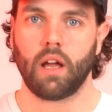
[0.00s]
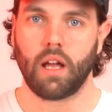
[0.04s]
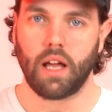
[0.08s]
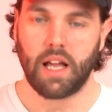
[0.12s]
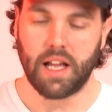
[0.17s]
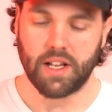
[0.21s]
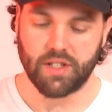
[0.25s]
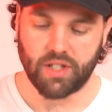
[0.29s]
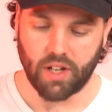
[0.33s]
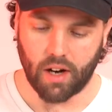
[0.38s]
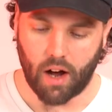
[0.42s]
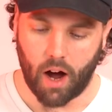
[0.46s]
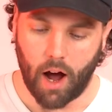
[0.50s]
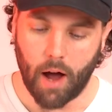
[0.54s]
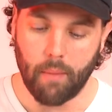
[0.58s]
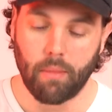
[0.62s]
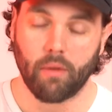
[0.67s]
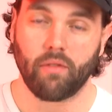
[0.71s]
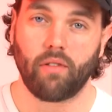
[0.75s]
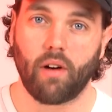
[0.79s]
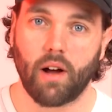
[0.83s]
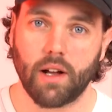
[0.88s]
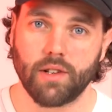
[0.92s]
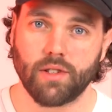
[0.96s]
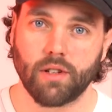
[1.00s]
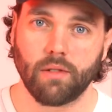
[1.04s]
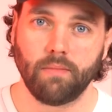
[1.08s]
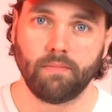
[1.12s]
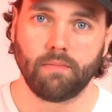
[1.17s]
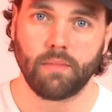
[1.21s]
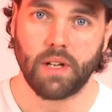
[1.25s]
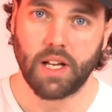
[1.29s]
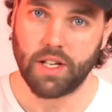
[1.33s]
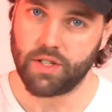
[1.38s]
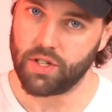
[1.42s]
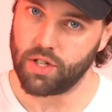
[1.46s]
Is it a hypervisor?
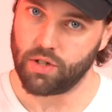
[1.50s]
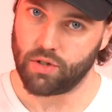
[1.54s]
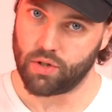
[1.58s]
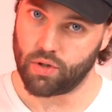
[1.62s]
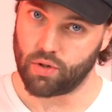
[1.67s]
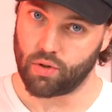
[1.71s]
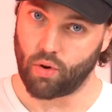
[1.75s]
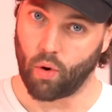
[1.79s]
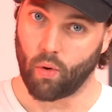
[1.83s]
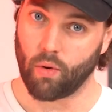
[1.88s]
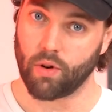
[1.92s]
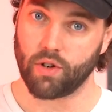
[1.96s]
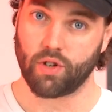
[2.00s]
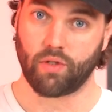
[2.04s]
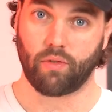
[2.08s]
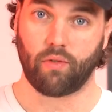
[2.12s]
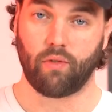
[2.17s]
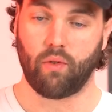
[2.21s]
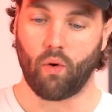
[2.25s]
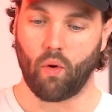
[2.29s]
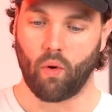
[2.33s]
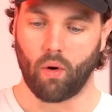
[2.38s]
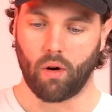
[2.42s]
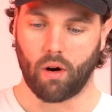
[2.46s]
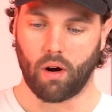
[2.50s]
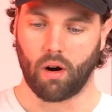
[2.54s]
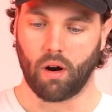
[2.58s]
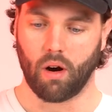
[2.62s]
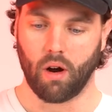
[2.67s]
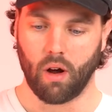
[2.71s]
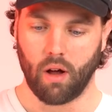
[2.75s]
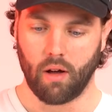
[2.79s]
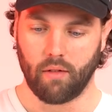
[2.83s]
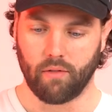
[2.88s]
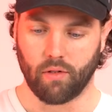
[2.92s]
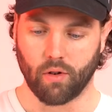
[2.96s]
Is it storage for
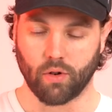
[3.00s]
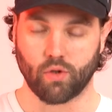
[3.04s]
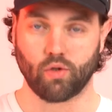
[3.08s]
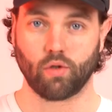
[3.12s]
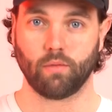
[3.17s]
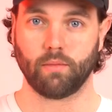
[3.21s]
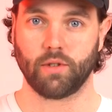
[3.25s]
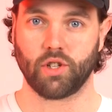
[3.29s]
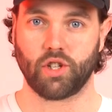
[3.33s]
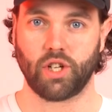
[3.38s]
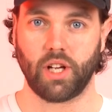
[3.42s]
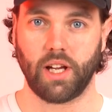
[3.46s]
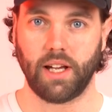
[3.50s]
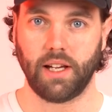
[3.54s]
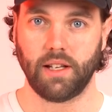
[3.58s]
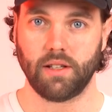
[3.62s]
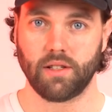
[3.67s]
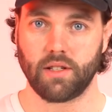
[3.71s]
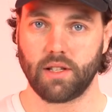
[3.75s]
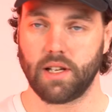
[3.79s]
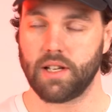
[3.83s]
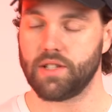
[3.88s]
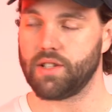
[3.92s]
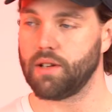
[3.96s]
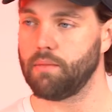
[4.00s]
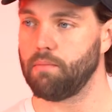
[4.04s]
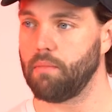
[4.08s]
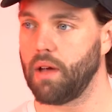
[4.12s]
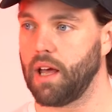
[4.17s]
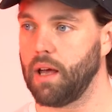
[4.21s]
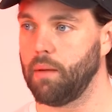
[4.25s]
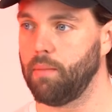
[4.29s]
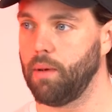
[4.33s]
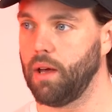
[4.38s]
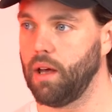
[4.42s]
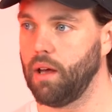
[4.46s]
virtual machines? Is it
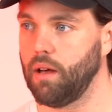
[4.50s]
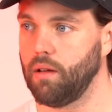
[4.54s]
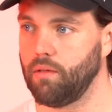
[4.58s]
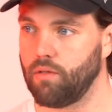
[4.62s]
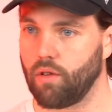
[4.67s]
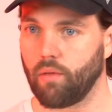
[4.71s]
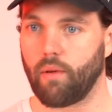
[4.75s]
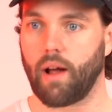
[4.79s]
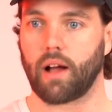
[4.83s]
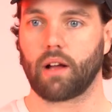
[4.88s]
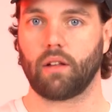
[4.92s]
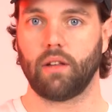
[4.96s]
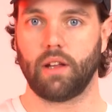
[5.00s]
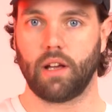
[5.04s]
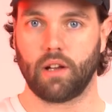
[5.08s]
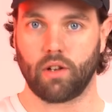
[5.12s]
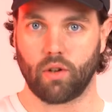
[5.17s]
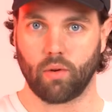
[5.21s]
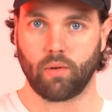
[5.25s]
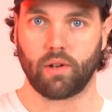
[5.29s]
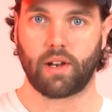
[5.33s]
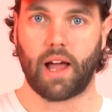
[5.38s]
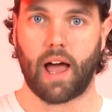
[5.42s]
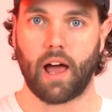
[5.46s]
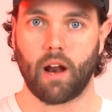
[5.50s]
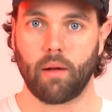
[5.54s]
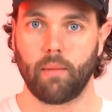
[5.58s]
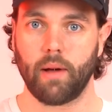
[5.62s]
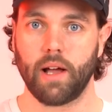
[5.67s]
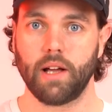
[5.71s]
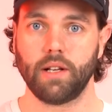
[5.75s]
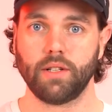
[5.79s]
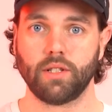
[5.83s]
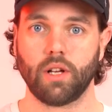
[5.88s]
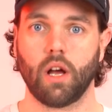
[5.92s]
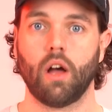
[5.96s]
maybe directly into a
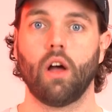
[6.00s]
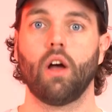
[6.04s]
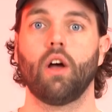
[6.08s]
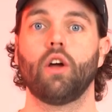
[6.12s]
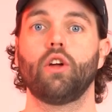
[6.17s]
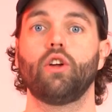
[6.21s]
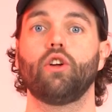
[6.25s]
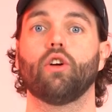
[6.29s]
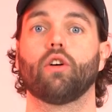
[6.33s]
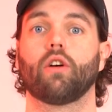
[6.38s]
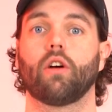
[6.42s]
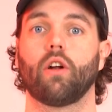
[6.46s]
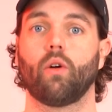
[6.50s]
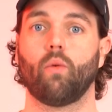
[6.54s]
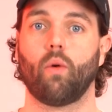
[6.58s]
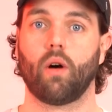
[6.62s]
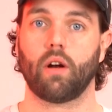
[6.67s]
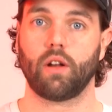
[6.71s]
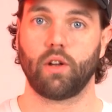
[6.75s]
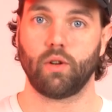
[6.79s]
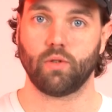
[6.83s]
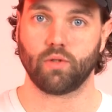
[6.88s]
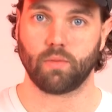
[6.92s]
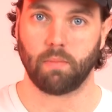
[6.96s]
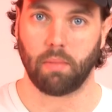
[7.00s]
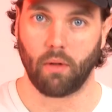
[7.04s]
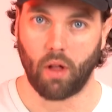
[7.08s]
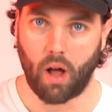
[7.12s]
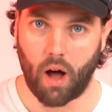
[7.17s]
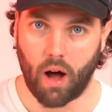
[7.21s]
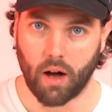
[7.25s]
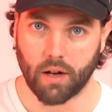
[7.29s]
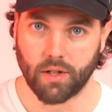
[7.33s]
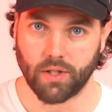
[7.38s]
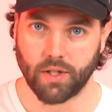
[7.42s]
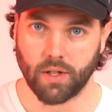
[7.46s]
database? You're going to want to use
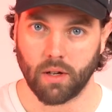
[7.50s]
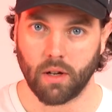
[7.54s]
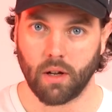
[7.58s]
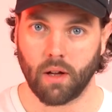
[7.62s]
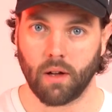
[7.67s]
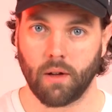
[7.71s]
blocks.